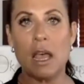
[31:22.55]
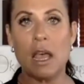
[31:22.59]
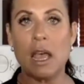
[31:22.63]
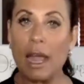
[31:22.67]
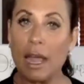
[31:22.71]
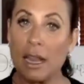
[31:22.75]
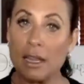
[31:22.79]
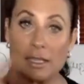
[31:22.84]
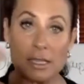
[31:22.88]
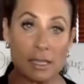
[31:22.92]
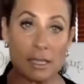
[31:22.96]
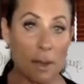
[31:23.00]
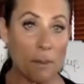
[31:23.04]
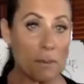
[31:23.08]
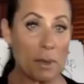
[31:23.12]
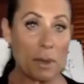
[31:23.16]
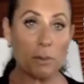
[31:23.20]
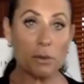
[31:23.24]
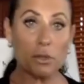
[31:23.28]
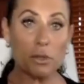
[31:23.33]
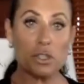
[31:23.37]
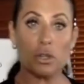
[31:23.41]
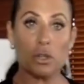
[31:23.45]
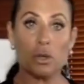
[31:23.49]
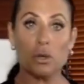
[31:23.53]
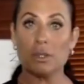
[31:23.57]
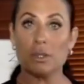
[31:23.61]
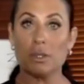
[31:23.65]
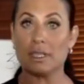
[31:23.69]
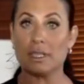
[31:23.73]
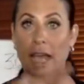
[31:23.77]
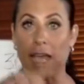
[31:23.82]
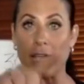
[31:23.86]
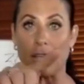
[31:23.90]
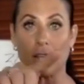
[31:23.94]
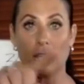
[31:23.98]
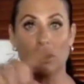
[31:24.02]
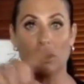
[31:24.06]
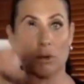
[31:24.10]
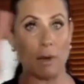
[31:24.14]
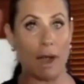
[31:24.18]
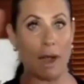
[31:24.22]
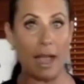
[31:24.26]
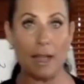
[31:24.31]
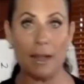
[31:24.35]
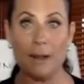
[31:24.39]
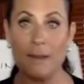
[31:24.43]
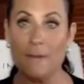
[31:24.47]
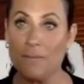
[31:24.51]
And some people do cycle,
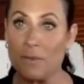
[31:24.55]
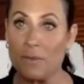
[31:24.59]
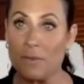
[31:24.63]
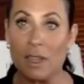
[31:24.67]
right?